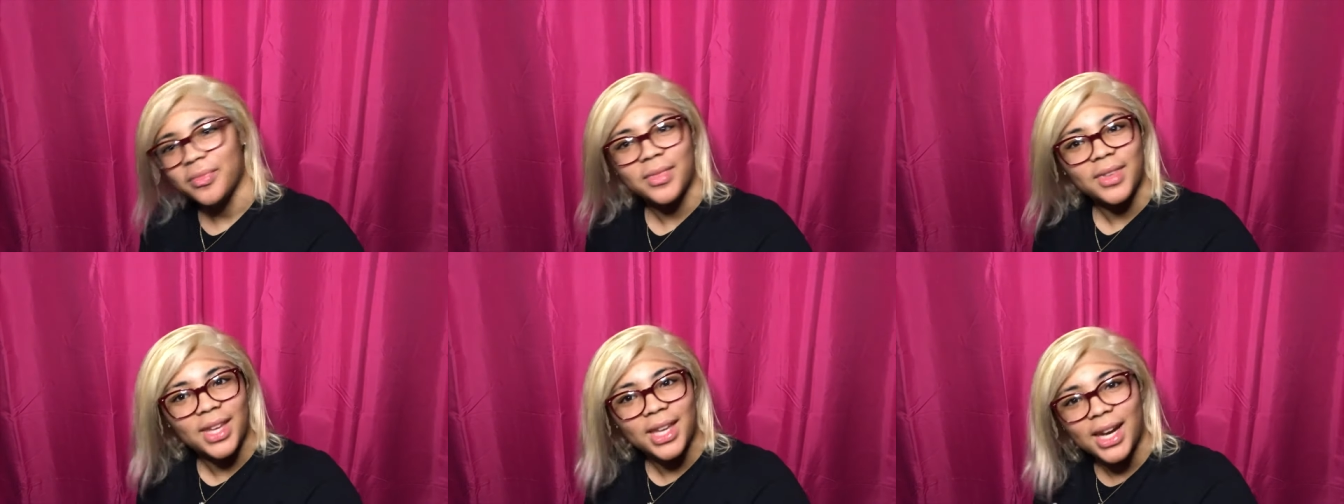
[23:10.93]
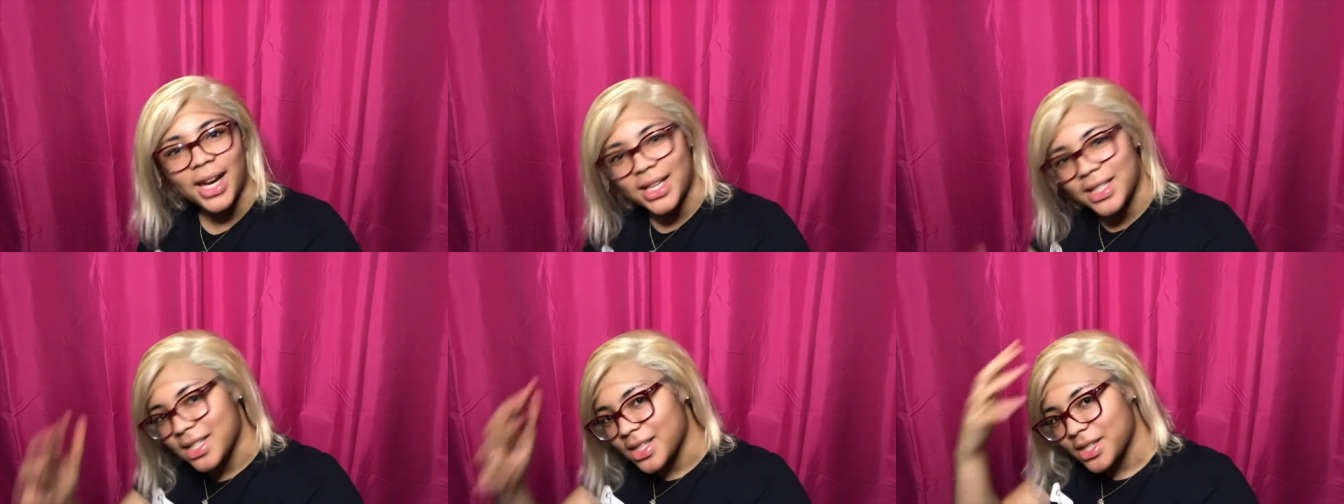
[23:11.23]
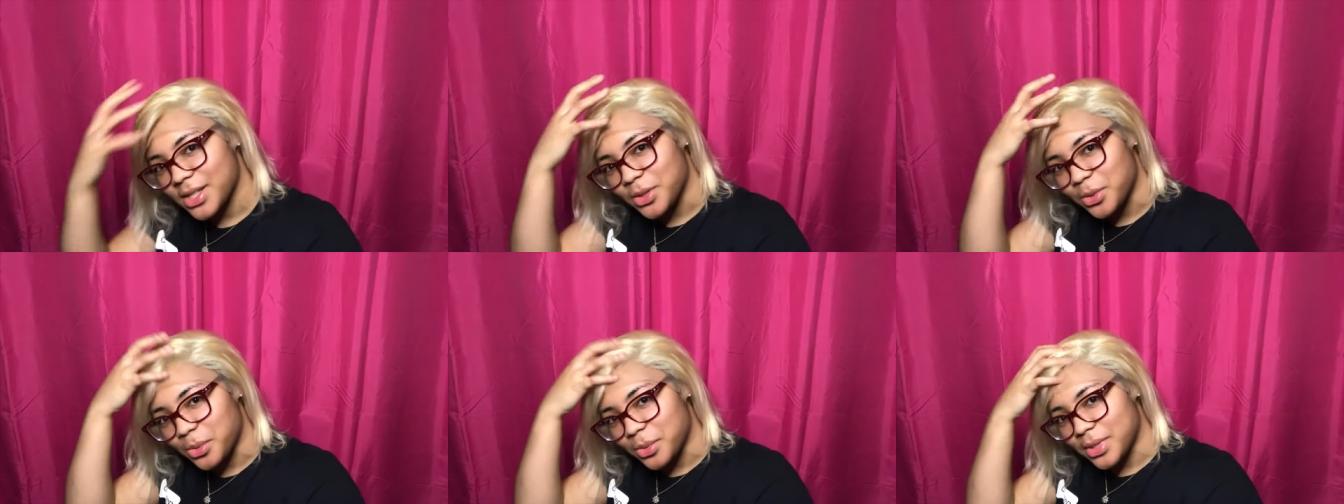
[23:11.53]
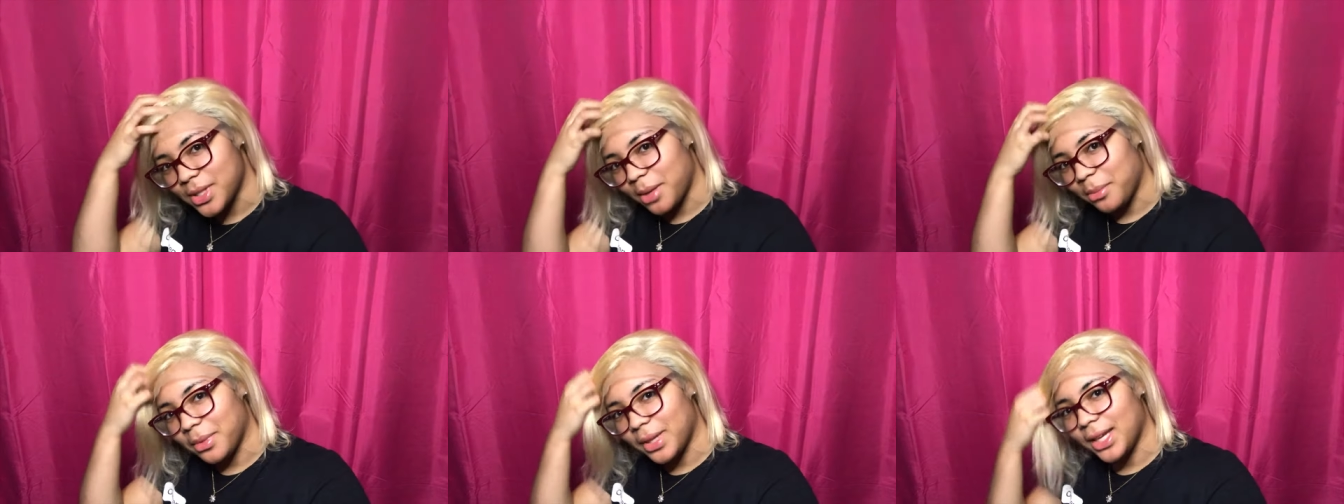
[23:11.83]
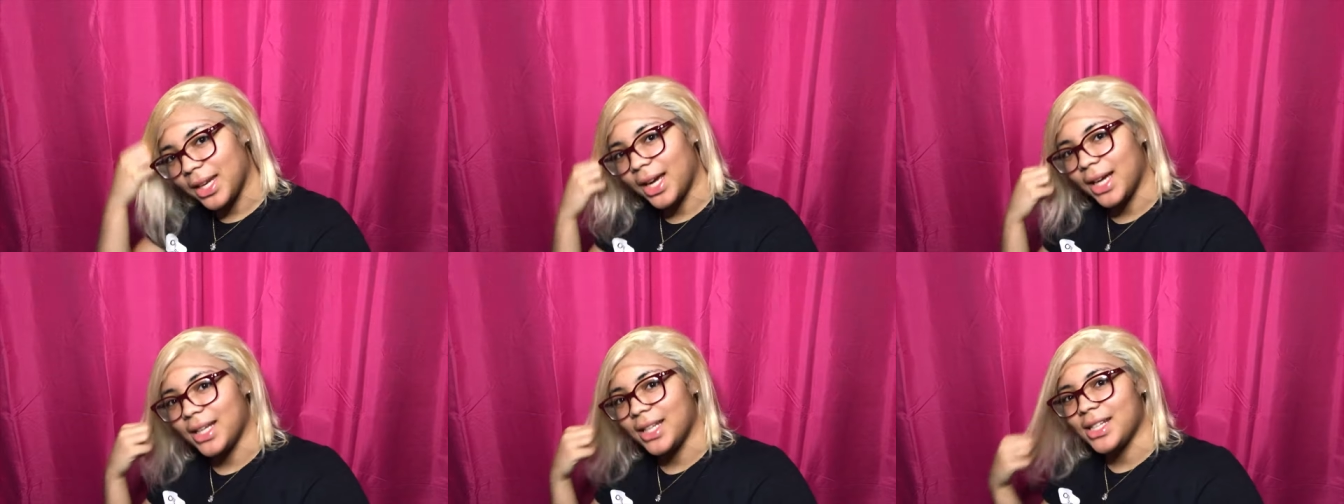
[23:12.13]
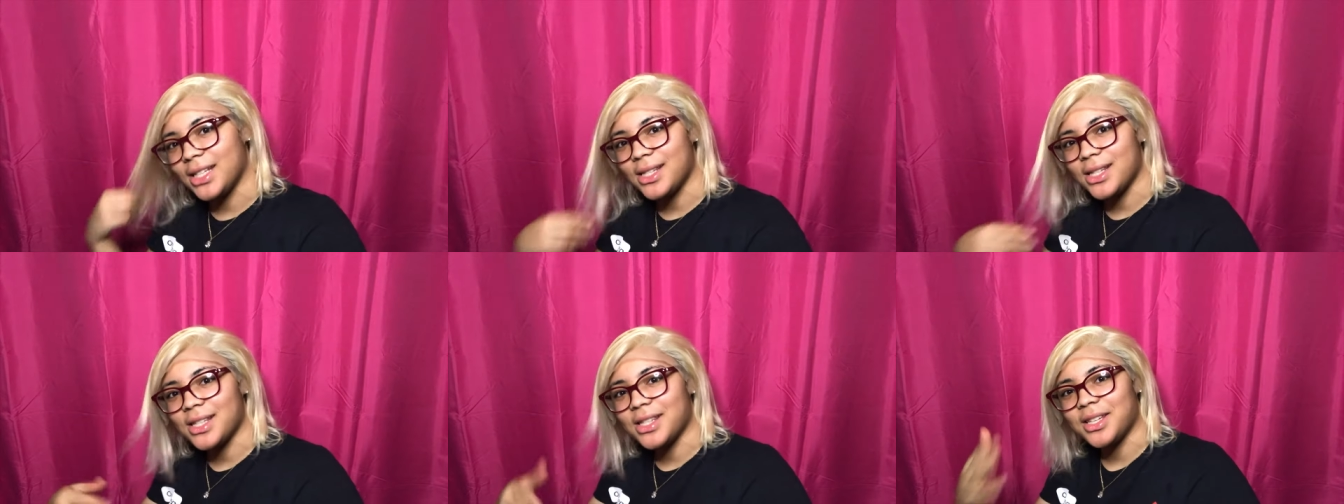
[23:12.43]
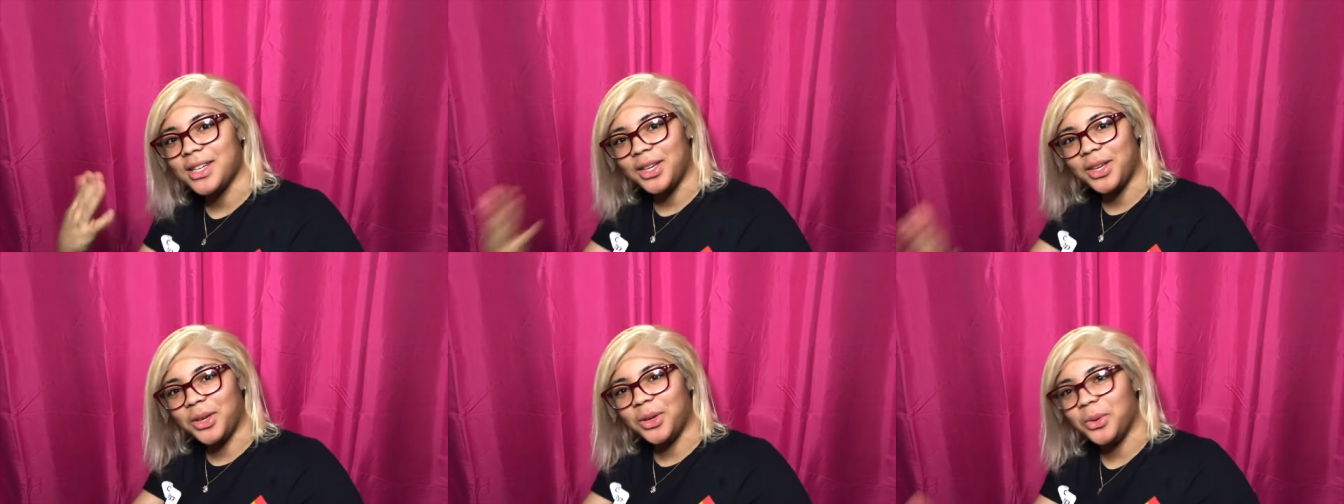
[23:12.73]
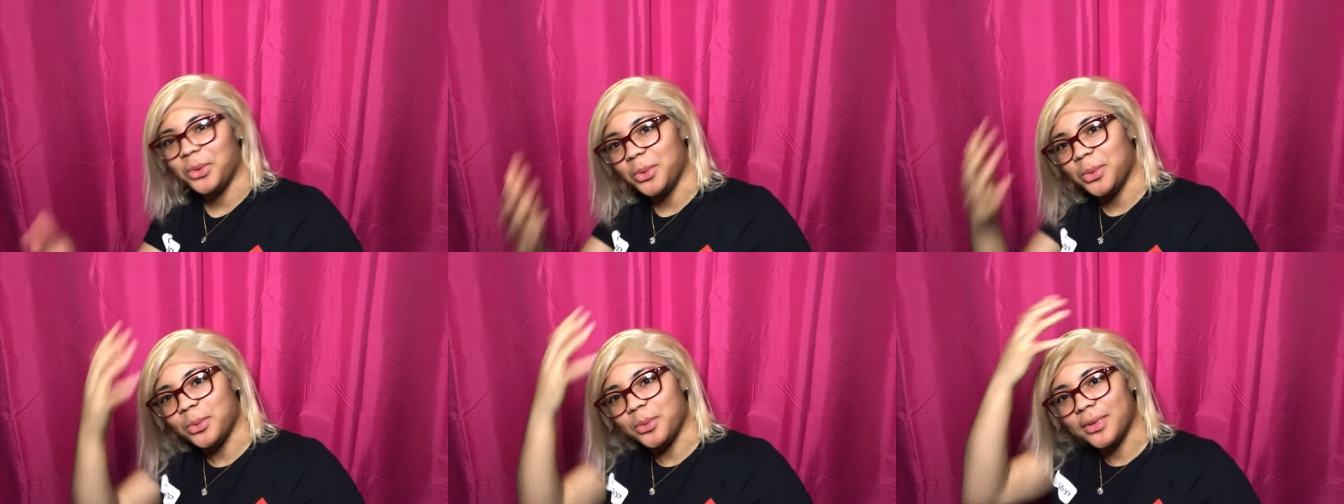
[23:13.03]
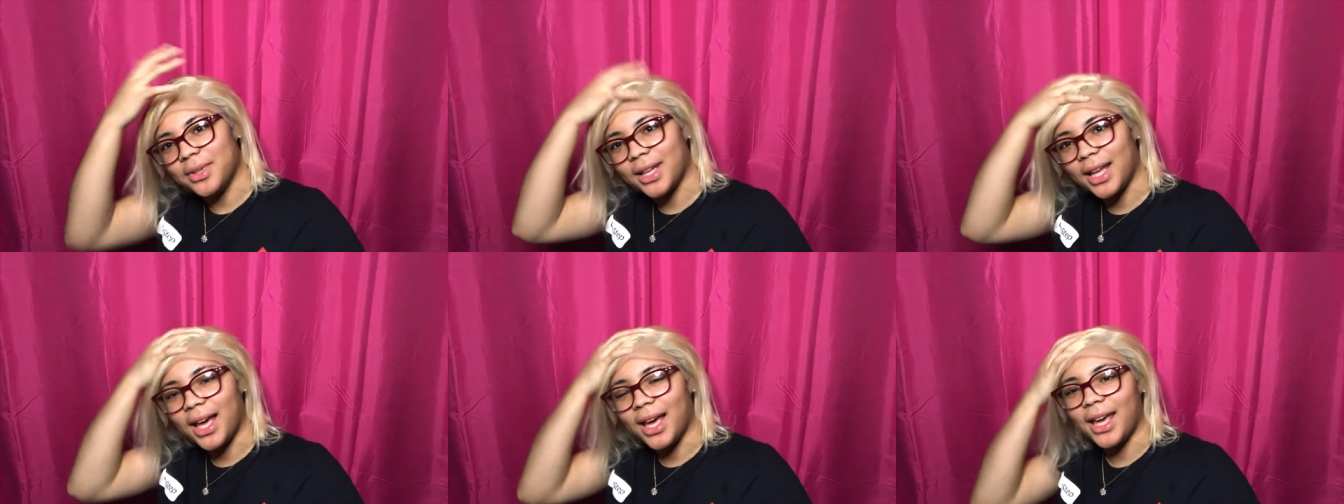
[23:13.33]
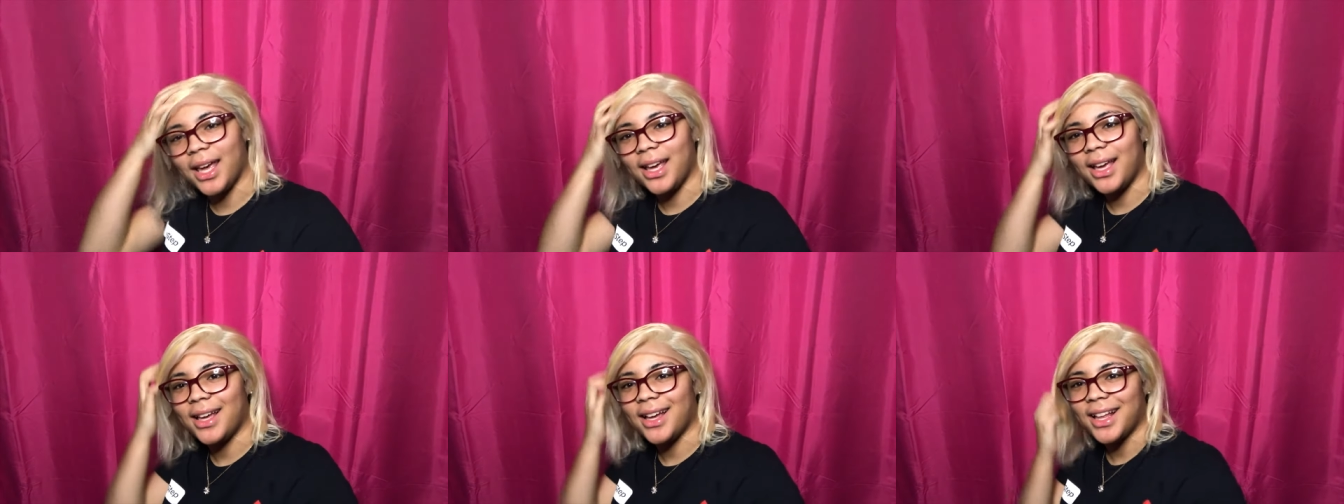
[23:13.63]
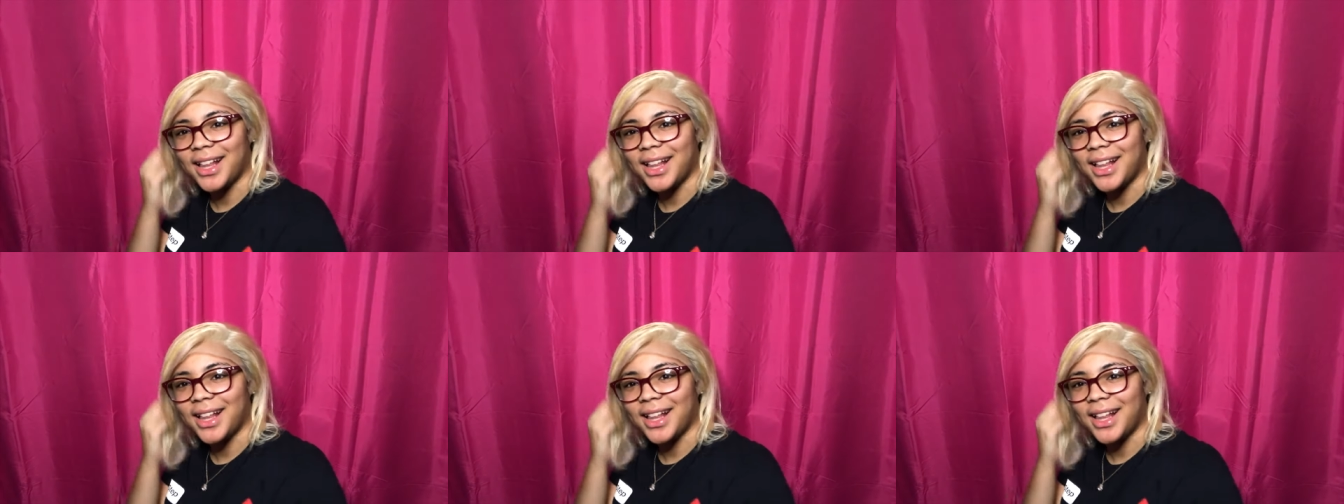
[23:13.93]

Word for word: did I just do something like this is cute? Like,